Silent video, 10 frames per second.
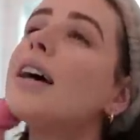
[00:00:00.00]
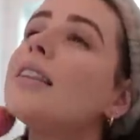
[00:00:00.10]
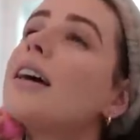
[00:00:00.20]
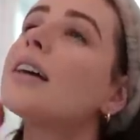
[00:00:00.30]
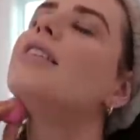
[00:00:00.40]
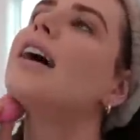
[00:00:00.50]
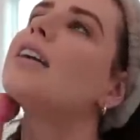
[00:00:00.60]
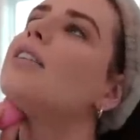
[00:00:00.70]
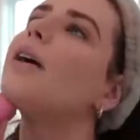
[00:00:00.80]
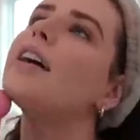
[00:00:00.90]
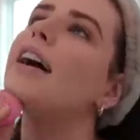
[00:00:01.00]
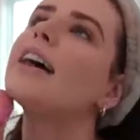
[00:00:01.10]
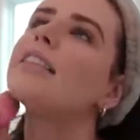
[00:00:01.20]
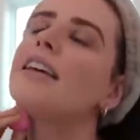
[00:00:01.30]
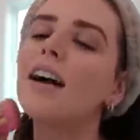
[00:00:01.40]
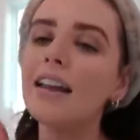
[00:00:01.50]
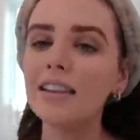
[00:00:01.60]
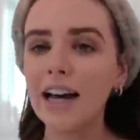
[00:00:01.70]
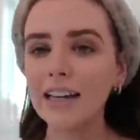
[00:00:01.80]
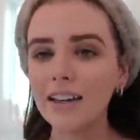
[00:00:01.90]
and like, I don't know, I, I think I
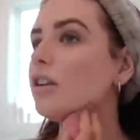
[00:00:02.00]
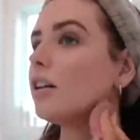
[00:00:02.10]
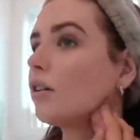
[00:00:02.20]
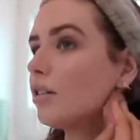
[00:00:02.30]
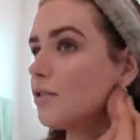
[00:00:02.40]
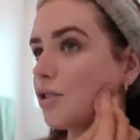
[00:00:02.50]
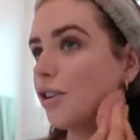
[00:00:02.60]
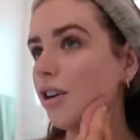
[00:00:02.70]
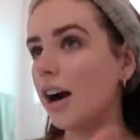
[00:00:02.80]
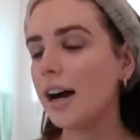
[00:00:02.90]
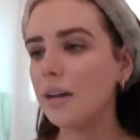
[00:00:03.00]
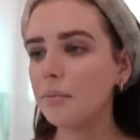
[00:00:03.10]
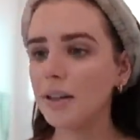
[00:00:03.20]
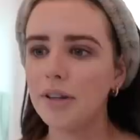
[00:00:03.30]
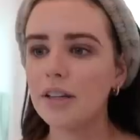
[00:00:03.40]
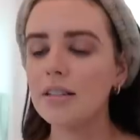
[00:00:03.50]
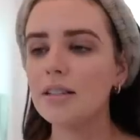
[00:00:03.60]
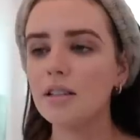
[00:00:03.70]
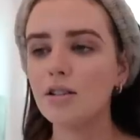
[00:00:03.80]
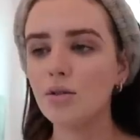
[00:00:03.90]
liked a lot of true crime because
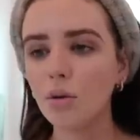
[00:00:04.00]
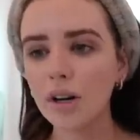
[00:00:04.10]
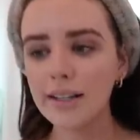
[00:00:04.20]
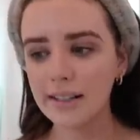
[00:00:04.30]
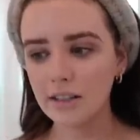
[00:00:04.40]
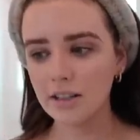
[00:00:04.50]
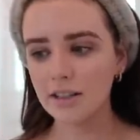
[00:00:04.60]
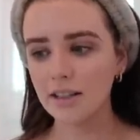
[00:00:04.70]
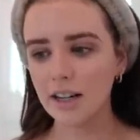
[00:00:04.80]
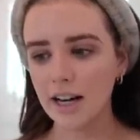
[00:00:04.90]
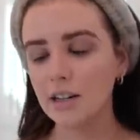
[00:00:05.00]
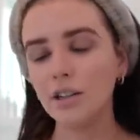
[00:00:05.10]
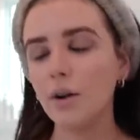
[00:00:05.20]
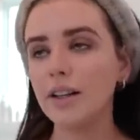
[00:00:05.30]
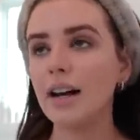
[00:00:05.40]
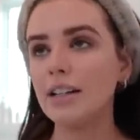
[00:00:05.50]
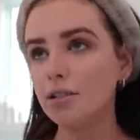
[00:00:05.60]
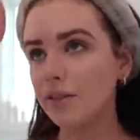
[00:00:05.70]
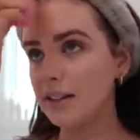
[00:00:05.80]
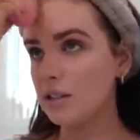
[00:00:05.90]
the stories are just I don't know, I, I
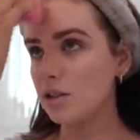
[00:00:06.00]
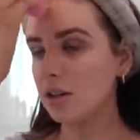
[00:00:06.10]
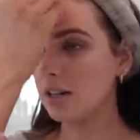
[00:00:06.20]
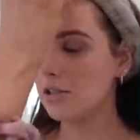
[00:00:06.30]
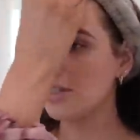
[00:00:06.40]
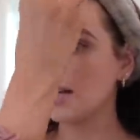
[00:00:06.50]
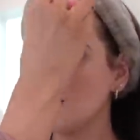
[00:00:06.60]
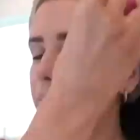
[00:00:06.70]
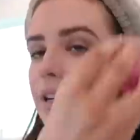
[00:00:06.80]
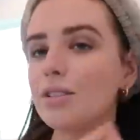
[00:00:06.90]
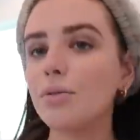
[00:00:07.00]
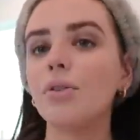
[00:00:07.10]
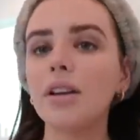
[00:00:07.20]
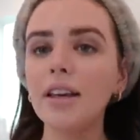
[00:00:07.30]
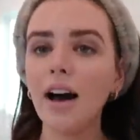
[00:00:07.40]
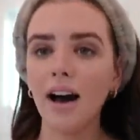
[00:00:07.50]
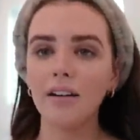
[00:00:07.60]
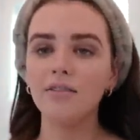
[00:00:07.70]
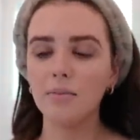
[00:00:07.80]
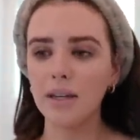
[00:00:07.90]
just find it so interesting. But it's really
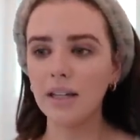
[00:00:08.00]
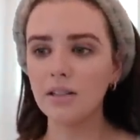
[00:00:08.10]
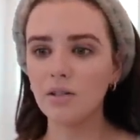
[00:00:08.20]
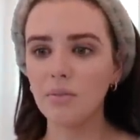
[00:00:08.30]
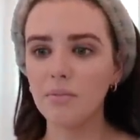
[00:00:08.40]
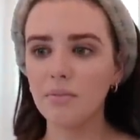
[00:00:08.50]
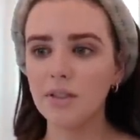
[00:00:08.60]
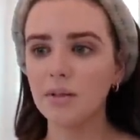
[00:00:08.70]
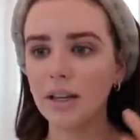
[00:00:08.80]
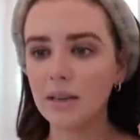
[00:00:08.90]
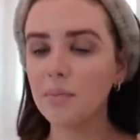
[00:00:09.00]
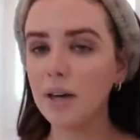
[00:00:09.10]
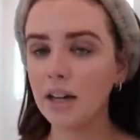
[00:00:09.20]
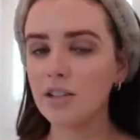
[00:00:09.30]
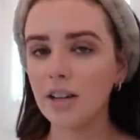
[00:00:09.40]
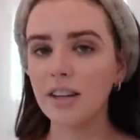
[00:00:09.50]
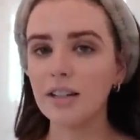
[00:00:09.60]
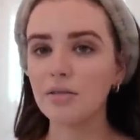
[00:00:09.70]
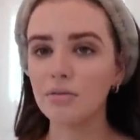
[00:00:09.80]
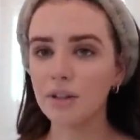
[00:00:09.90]
hard for me to, to like picture that
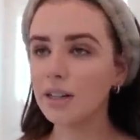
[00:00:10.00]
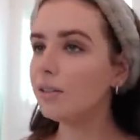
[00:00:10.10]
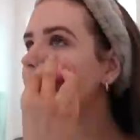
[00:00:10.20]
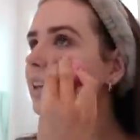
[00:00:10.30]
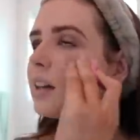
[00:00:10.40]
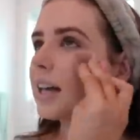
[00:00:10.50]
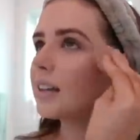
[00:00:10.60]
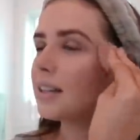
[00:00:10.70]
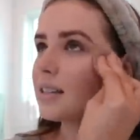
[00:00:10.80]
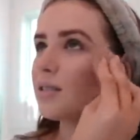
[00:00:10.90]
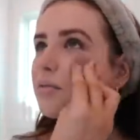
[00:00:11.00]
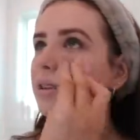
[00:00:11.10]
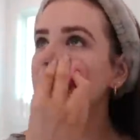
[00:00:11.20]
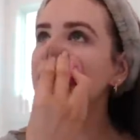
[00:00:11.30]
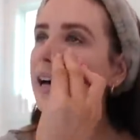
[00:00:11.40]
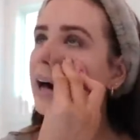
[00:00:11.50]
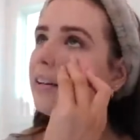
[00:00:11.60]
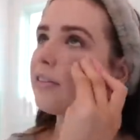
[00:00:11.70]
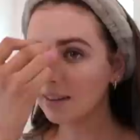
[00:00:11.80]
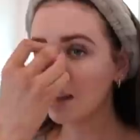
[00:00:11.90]
it's real, that like this is real
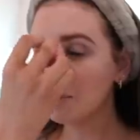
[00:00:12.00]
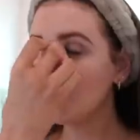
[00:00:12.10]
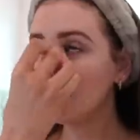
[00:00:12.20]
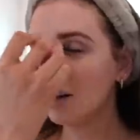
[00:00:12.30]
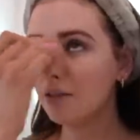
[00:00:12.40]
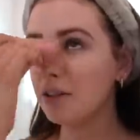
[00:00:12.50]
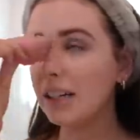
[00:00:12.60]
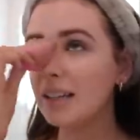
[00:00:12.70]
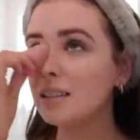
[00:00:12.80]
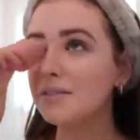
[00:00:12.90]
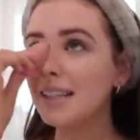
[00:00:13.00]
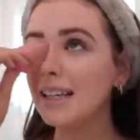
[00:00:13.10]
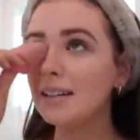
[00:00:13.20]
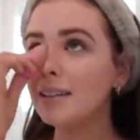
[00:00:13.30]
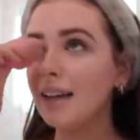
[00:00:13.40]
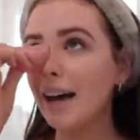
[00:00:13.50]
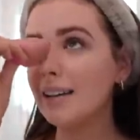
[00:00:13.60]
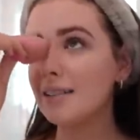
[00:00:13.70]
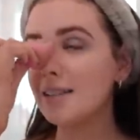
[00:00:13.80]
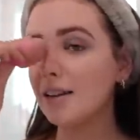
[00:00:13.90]
life. Let me know if you guys have seen
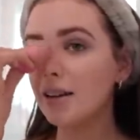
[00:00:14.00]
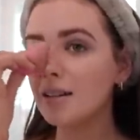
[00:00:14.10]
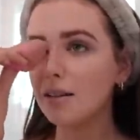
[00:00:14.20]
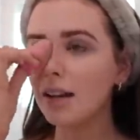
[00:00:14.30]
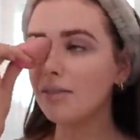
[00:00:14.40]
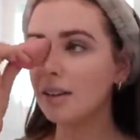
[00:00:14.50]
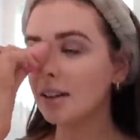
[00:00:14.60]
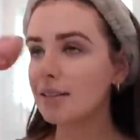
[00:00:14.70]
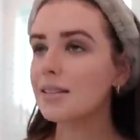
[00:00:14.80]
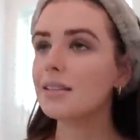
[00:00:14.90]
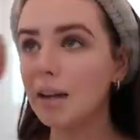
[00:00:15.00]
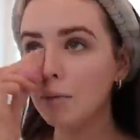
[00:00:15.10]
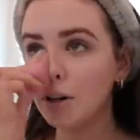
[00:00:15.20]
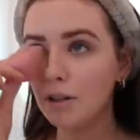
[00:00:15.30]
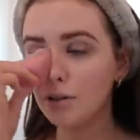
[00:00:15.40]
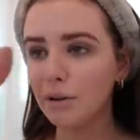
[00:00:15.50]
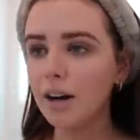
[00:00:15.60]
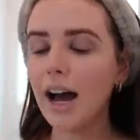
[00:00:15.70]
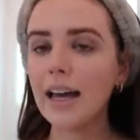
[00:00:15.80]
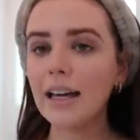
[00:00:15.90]
that series on Netflix and what you
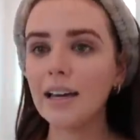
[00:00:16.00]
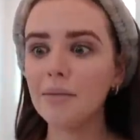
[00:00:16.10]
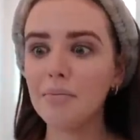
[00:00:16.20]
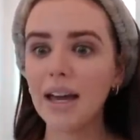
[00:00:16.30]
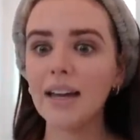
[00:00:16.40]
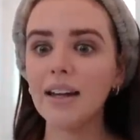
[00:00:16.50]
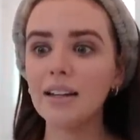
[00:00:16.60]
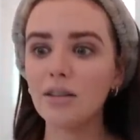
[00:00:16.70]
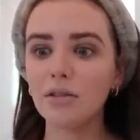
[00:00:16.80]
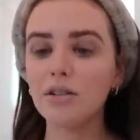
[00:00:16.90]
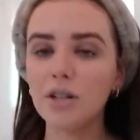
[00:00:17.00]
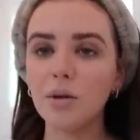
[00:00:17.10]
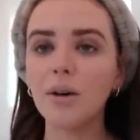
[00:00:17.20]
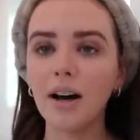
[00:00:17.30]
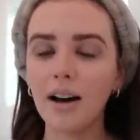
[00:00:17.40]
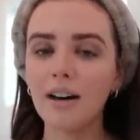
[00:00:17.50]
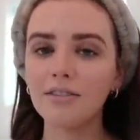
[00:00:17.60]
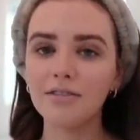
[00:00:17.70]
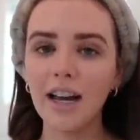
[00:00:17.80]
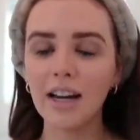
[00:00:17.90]
thought. I made it through two and a
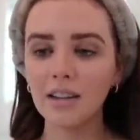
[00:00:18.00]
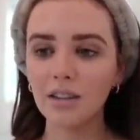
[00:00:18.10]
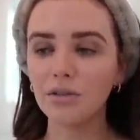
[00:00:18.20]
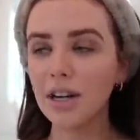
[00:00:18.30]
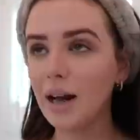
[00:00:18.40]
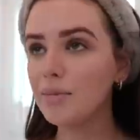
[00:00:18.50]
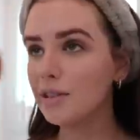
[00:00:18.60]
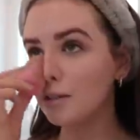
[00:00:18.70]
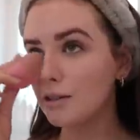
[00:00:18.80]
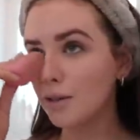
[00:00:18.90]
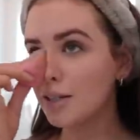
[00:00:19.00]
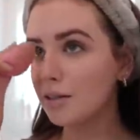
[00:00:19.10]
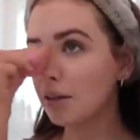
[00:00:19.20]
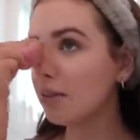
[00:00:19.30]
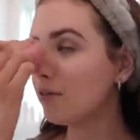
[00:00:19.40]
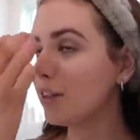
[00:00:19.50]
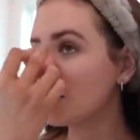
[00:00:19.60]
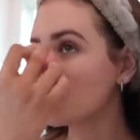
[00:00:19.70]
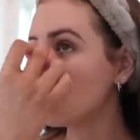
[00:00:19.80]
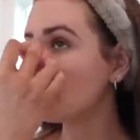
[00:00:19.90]
half out of the three episodes, so I still need to
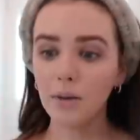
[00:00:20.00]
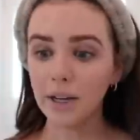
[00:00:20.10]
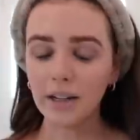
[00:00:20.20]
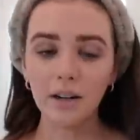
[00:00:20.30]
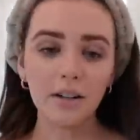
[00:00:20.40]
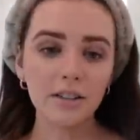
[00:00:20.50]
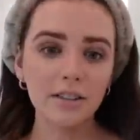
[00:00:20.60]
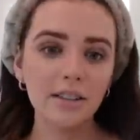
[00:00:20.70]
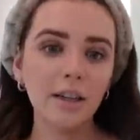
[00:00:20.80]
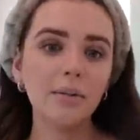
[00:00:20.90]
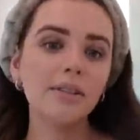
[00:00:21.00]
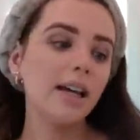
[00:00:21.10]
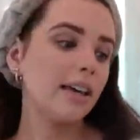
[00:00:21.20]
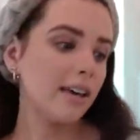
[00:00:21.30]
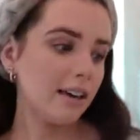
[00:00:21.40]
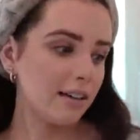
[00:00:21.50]
finish it. Oh my gosh, it was like